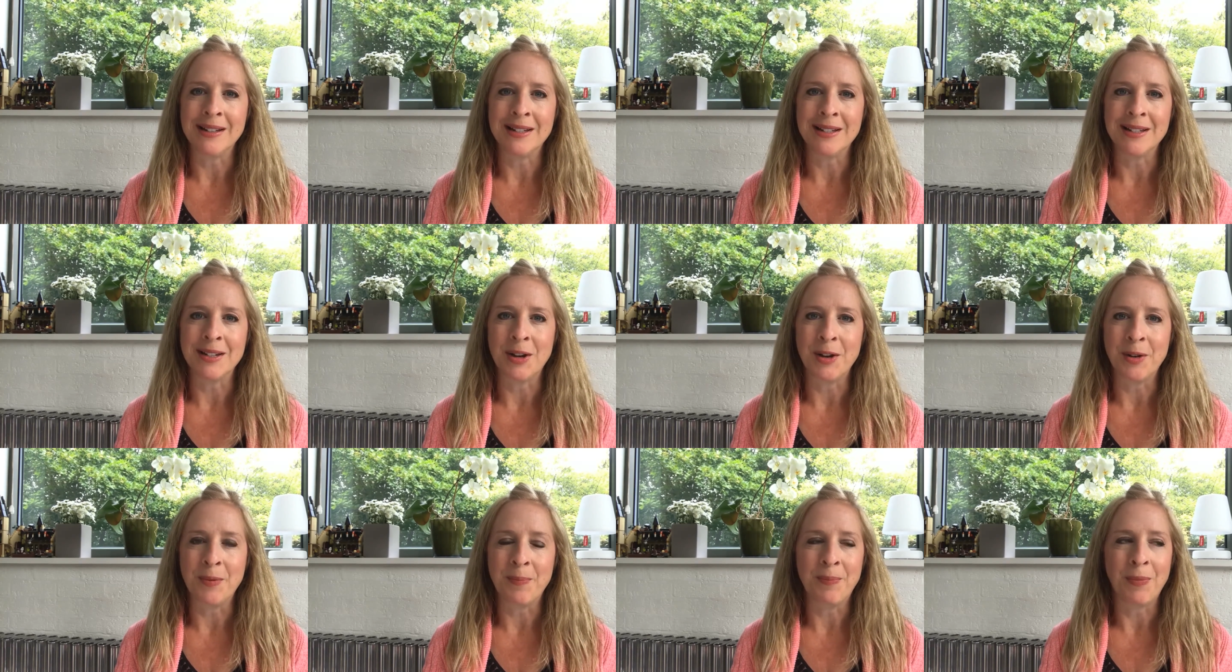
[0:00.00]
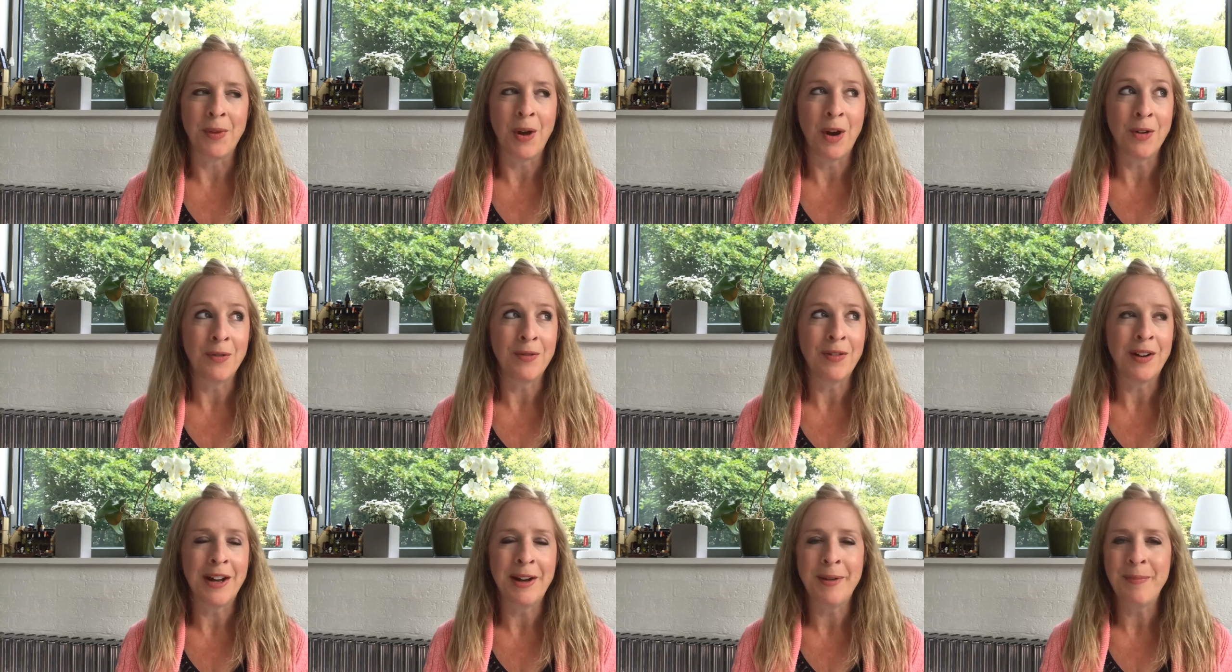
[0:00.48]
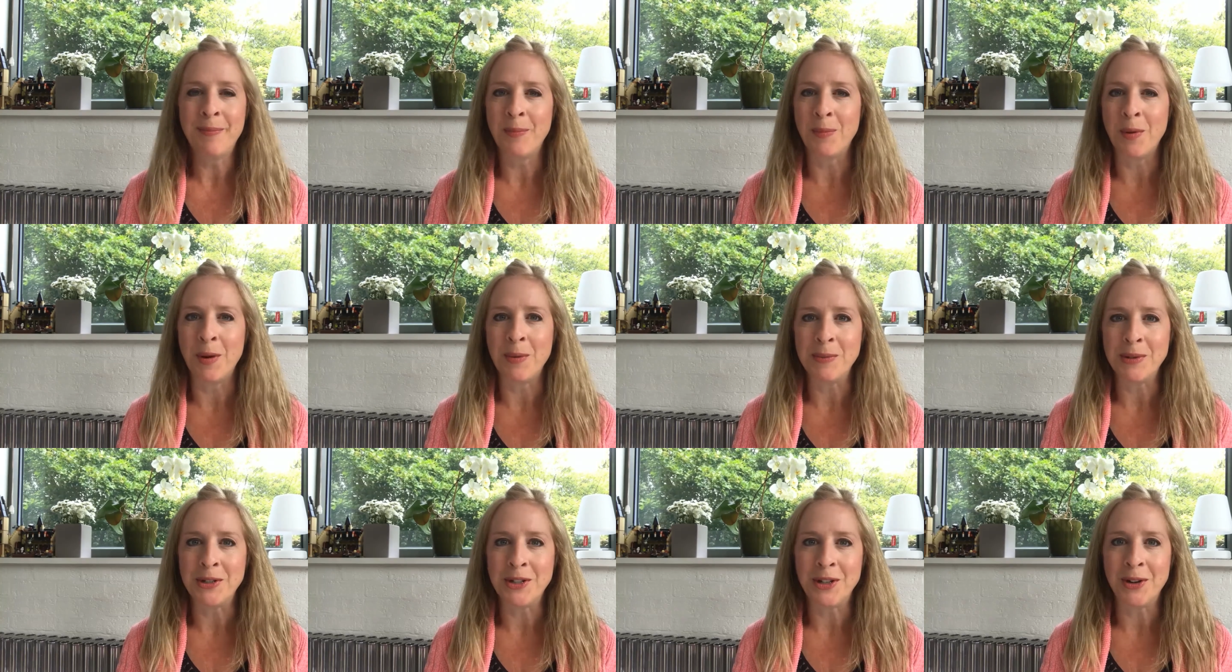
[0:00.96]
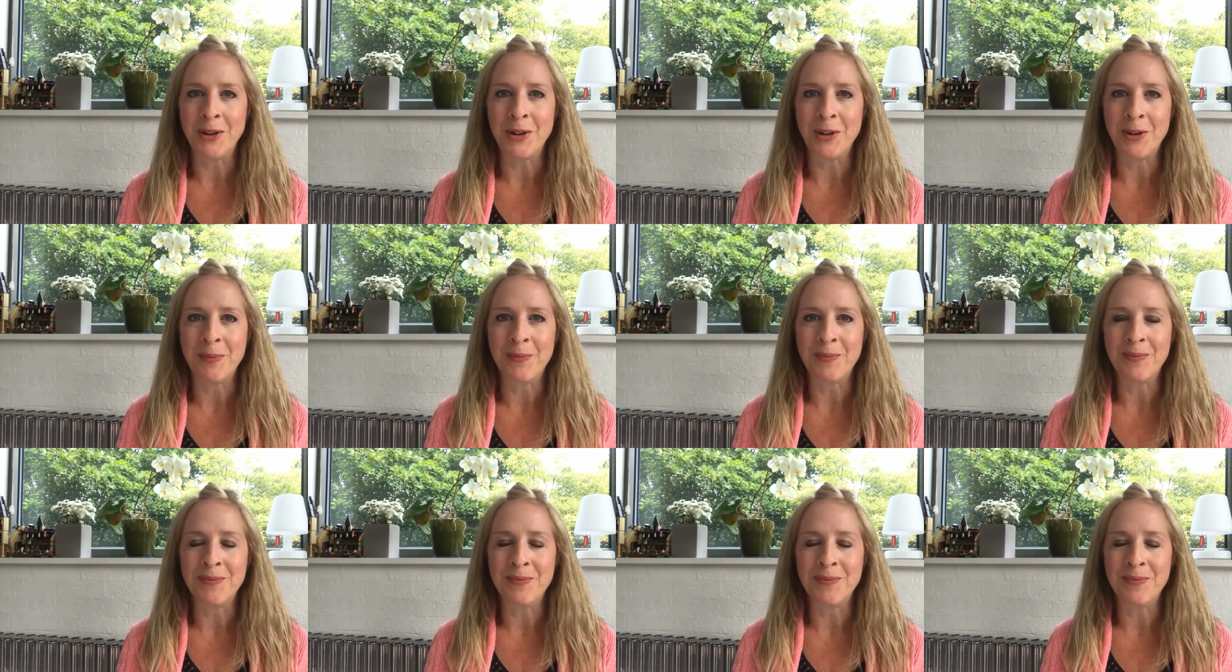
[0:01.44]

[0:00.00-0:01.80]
so hopefully it won't be too long.